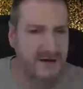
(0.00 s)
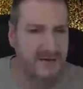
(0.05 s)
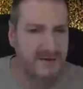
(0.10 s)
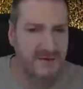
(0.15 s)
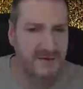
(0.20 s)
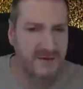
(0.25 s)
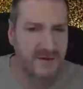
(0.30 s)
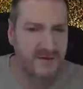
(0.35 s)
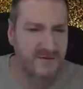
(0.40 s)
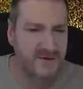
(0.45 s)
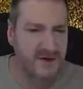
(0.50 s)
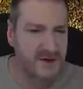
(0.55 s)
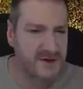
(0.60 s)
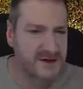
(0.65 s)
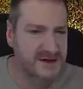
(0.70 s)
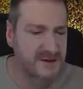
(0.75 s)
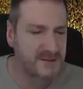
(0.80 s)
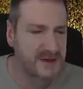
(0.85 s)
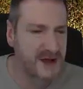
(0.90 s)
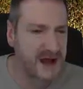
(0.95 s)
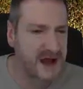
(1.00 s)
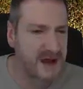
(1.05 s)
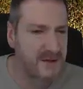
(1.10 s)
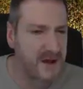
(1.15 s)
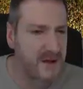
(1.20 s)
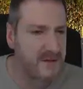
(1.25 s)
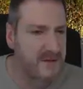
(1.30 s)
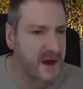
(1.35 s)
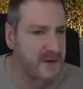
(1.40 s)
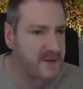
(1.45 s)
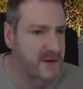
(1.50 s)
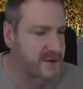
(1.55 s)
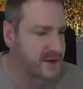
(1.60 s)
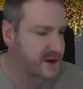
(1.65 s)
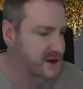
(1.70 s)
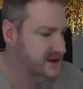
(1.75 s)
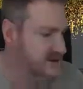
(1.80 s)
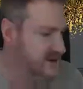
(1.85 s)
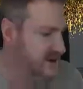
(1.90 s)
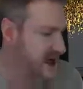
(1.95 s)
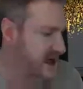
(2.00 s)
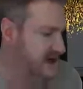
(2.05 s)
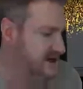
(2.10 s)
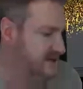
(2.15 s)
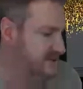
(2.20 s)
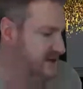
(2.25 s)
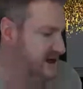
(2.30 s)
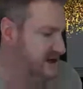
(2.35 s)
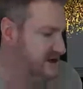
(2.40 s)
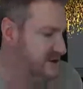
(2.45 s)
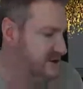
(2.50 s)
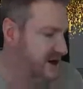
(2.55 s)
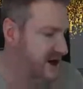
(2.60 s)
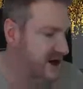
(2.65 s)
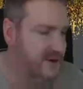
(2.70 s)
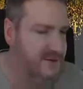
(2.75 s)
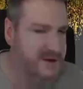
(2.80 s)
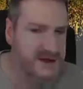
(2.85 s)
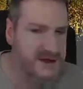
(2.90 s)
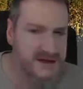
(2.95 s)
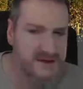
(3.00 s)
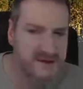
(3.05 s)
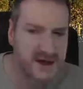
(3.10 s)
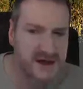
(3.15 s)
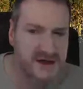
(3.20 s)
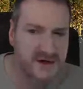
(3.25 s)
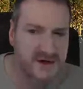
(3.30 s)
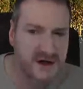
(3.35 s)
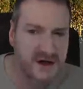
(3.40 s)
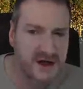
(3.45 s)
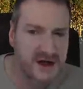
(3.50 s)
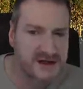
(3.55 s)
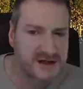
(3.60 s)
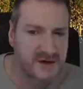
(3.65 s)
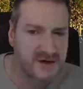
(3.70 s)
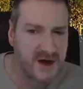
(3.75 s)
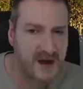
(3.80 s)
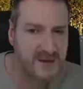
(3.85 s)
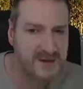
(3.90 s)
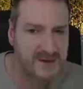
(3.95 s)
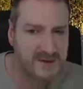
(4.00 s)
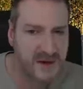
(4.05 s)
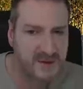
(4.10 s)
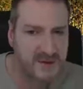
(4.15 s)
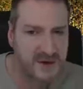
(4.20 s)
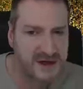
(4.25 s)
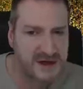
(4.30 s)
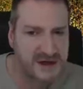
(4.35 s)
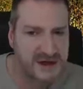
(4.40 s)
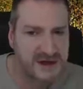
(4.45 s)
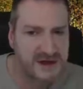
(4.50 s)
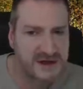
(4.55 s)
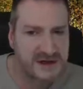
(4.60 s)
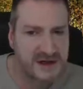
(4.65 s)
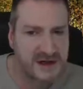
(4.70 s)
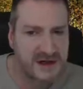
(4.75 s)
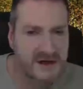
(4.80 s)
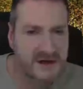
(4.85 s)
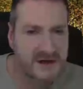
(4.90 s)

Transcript: Now, viewers complaining about memory because we had SpeedTree open and SpeedTree likes to grab some memory too,